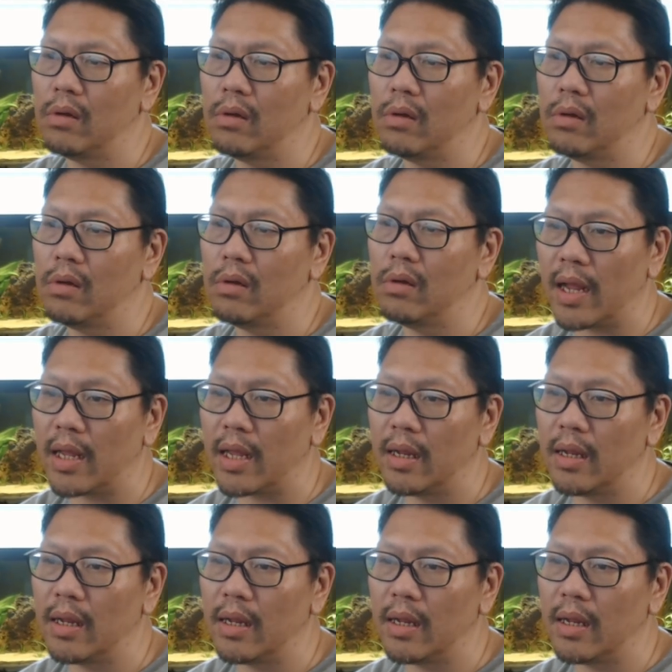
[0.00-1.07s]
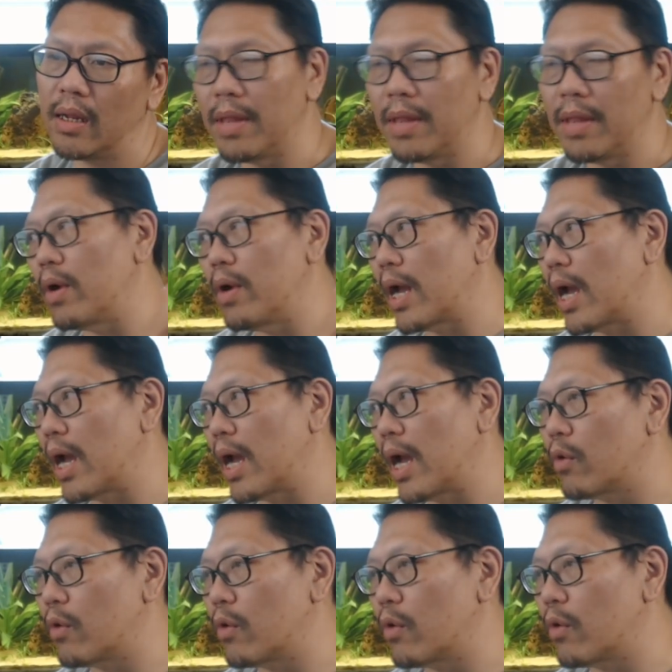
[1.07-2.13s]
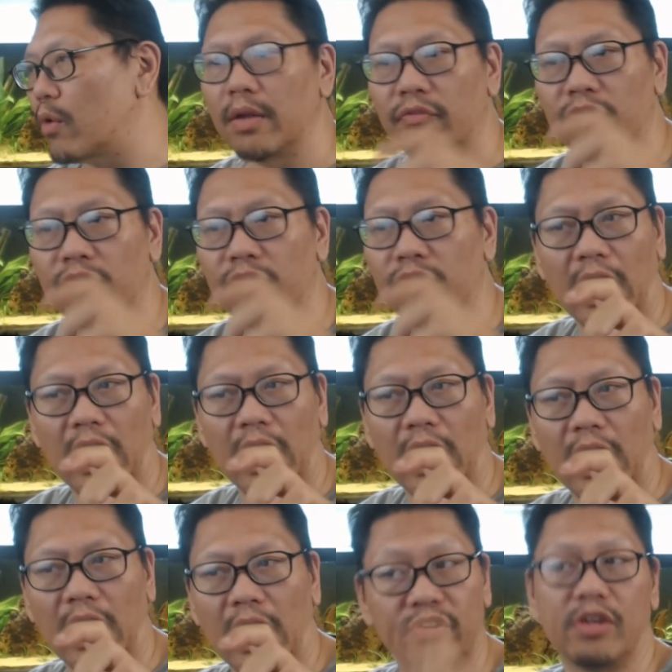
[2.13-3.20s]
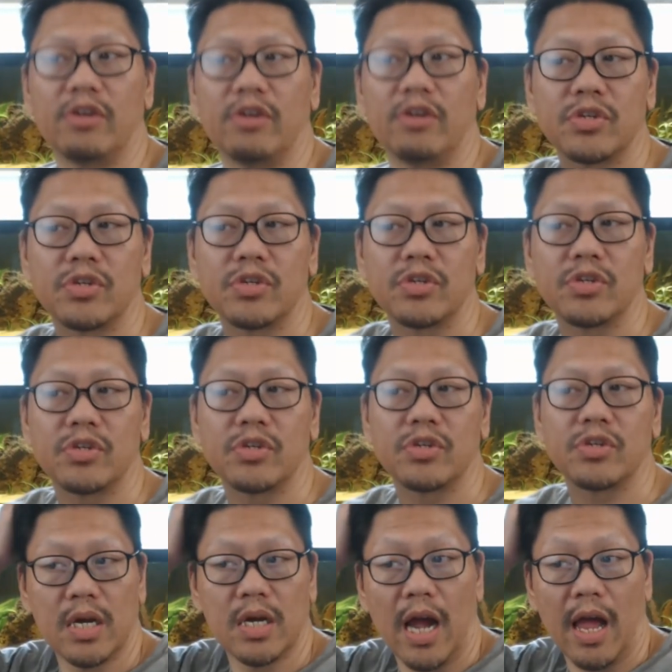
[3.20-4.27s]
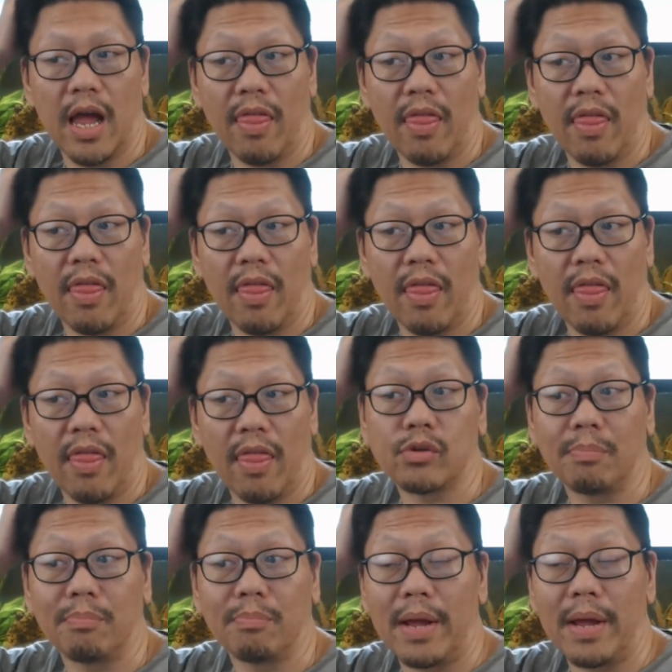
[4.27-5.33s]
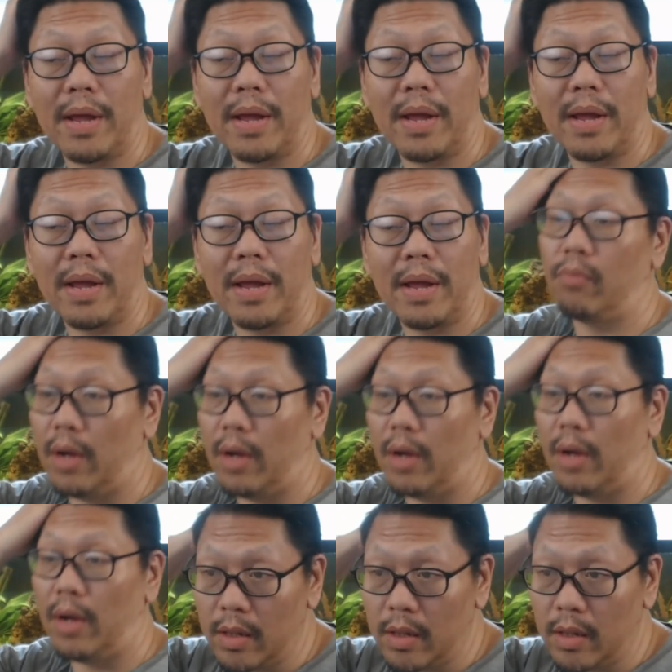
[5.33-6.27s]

I didn't like it. But then when I got a green leaf inline diffuser, and that worked tremendously well.